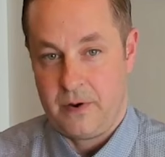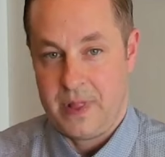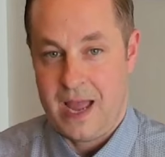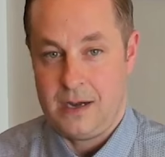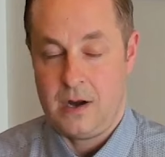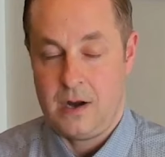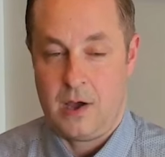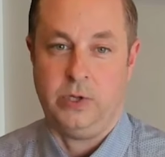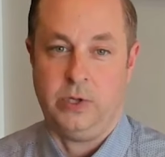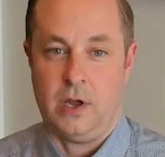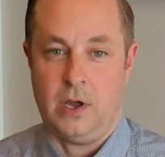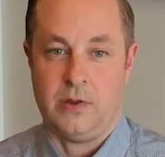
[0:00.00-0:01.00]
that, not
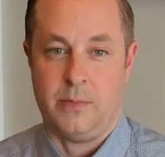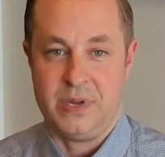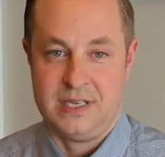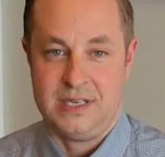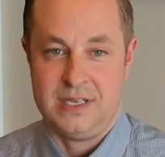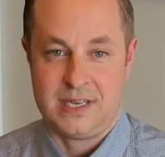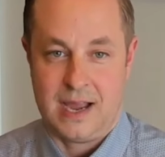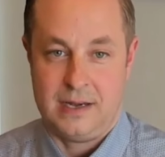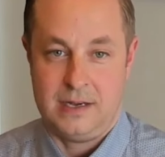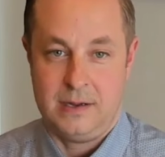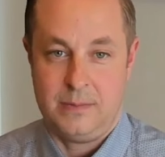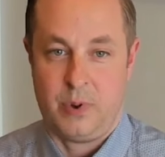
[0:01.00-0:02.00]
only on the business
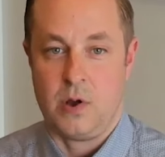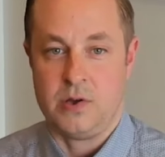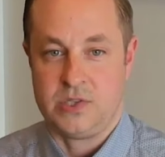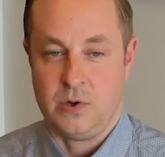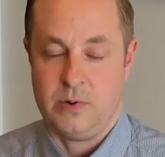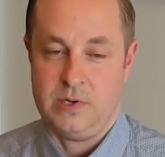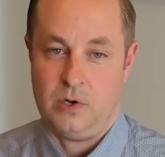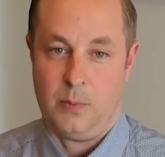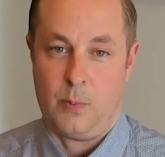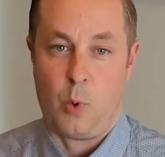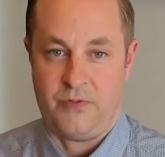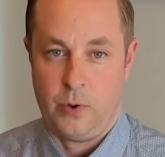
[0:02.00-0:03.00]
side, but also in your
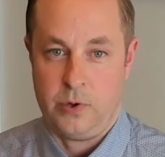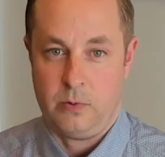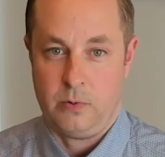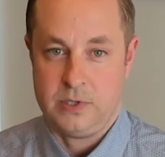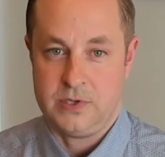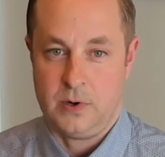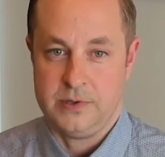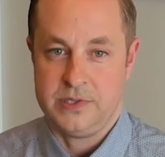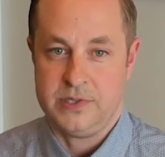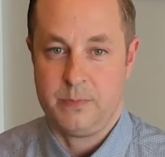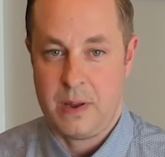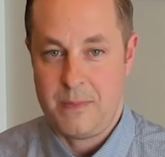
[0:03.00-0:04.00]
portfolio
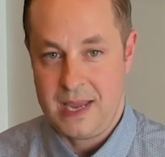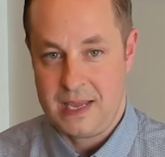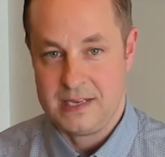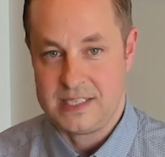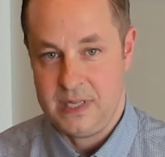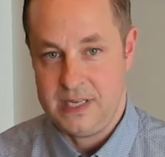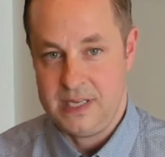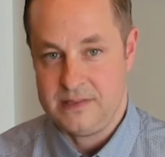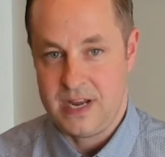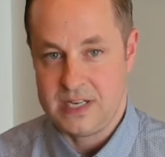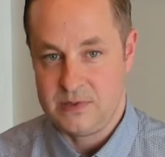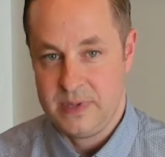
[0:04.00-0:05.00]
returns by making some of these
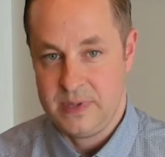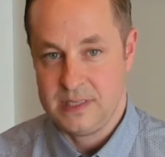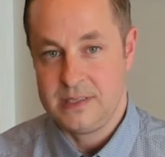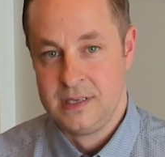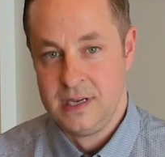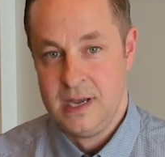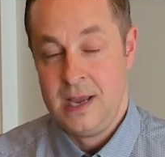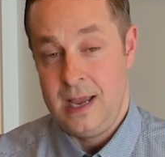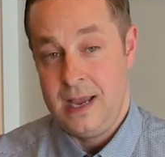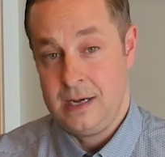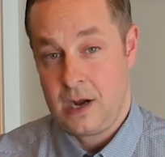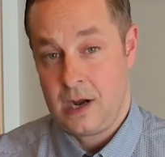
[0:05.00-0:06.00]
investments
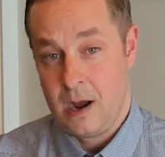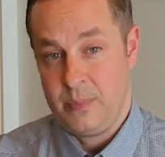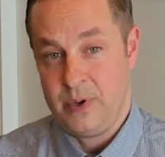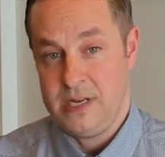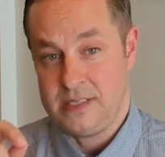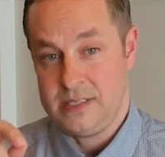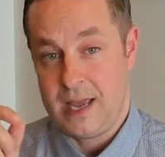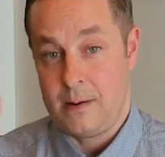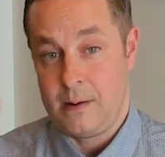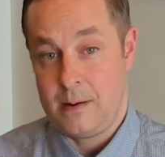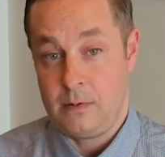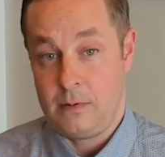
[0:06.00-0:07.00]
in companies at
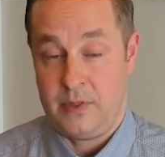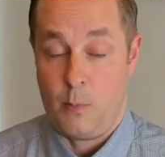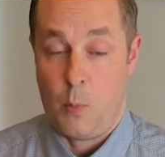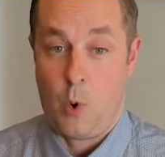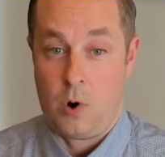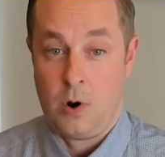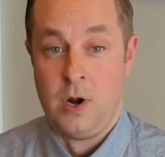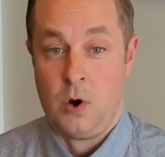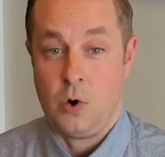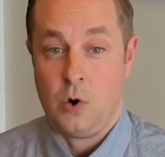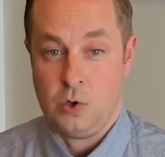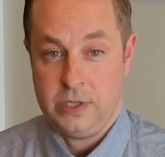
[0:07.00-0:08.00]
the more
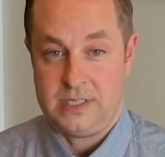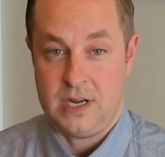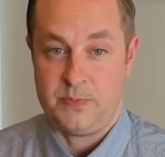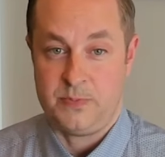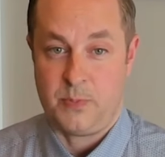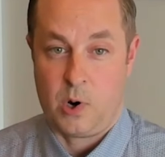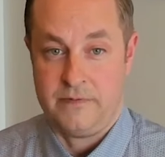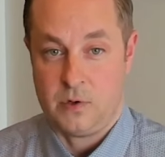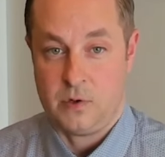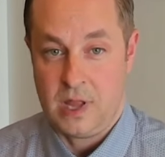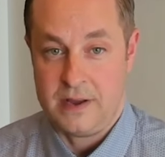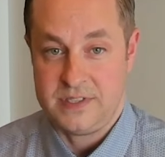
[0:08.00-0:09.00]
early stage part of their
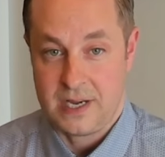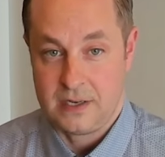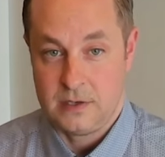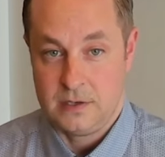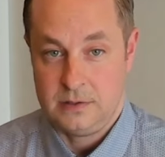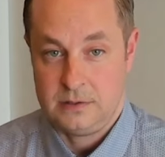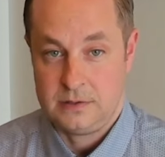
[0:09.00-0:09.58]
life cycle.